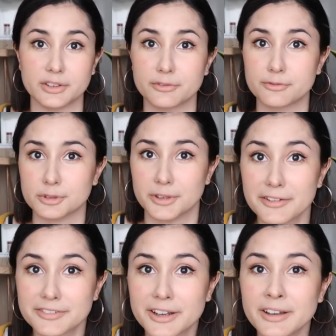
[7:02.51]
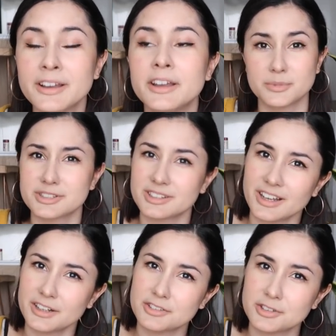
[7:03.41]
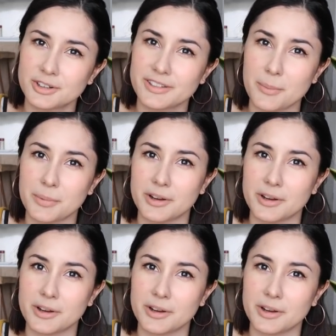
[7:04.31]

it forever, but just kind of during that